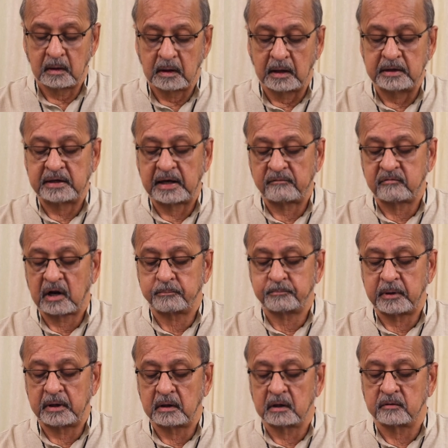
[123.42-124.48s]
in
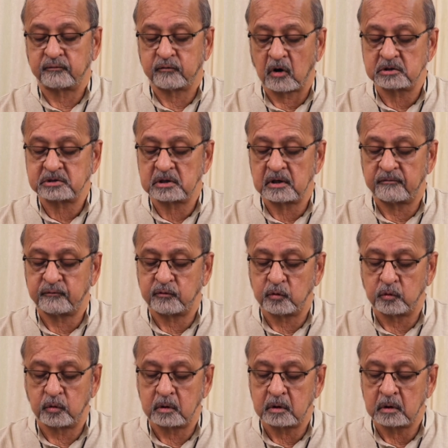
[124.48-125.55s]
developing a fossil
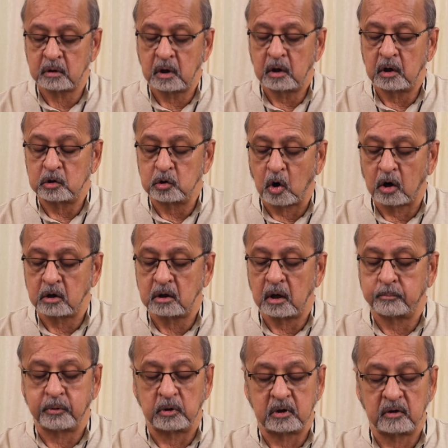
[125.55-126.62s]
fuel
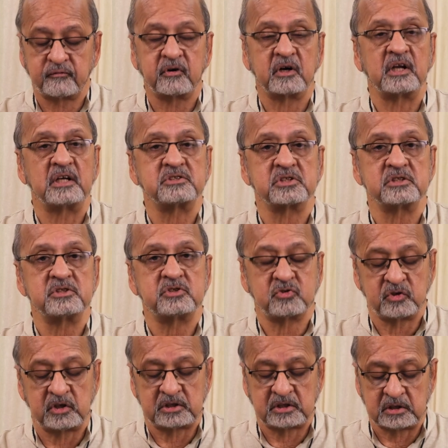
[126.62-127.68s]
non-proliferation
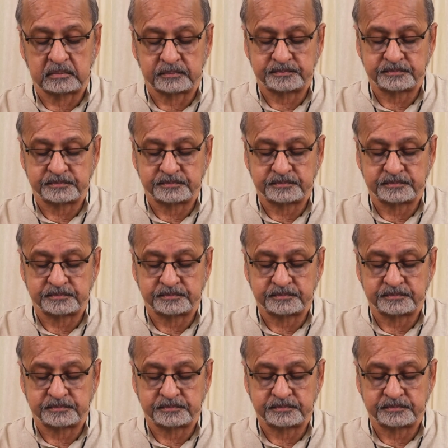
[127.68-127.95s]
treaty.